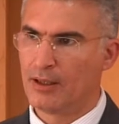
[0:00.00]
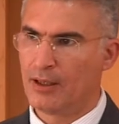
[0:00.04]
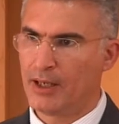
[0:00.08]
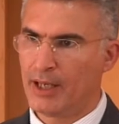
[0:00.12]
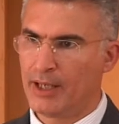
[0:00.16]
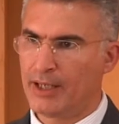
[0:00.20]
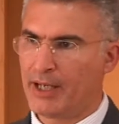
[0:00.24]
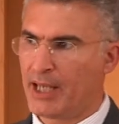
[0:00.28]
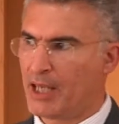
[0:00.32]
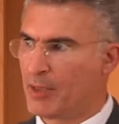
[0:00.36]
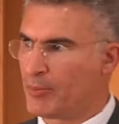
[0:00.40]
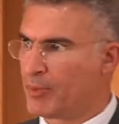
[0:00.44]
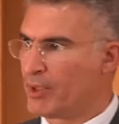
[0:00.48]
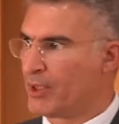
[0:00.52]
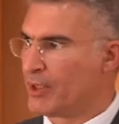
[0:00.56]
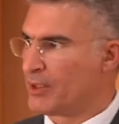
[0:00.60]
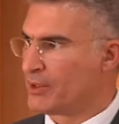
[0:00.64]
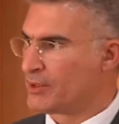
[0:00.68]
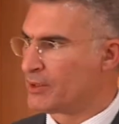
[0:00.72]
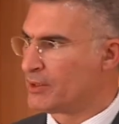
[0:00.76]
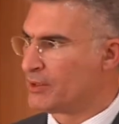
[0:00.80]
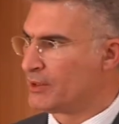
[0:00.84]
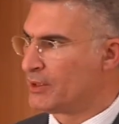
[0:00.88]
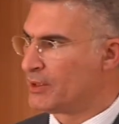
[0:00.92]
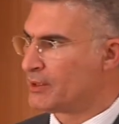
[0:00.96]

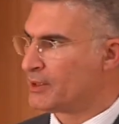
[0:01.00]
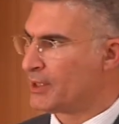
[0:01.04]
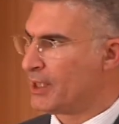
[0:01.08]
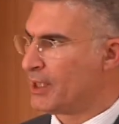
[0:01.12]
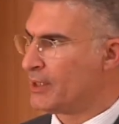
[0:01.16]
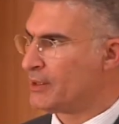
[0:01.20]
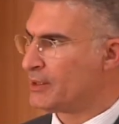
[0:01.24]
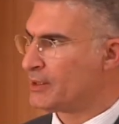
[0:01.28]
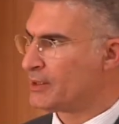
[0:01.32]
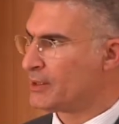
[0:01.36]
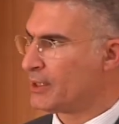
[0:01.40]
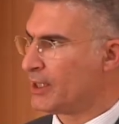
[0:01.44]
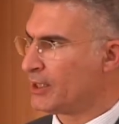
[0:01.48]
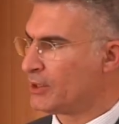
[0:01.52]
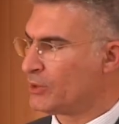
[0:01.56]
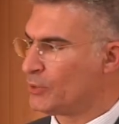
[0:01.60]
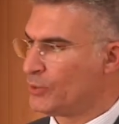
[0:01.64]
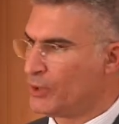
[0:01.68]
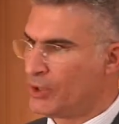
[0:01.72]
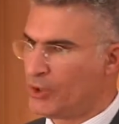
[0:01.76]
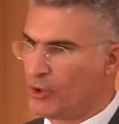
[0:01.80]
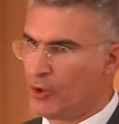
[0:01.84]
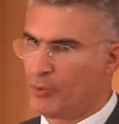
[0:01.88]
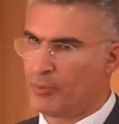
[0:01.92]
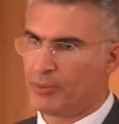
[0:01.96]
enablers, in the sense that
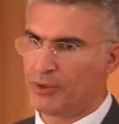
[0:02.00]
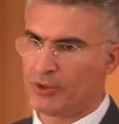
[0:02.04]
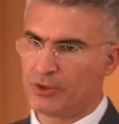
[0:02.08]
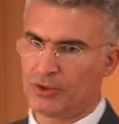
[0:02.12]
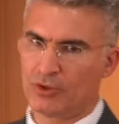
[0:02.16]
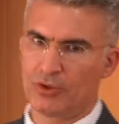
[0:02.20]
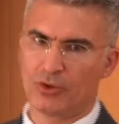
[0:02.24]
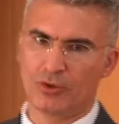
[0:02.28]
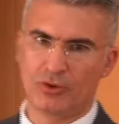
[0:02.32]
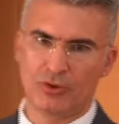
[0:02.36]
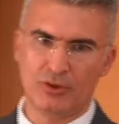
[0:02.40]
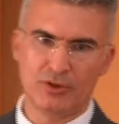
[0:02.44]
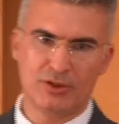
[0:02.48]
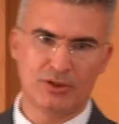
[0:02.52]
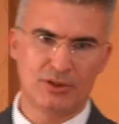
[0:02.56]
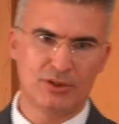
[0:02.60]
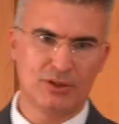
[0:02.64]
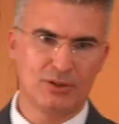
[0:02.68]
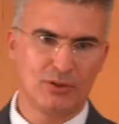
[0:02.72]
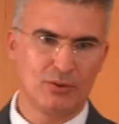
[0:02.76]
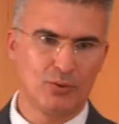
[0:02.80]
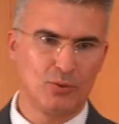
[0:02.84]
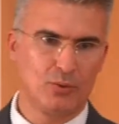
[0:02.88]
we open doors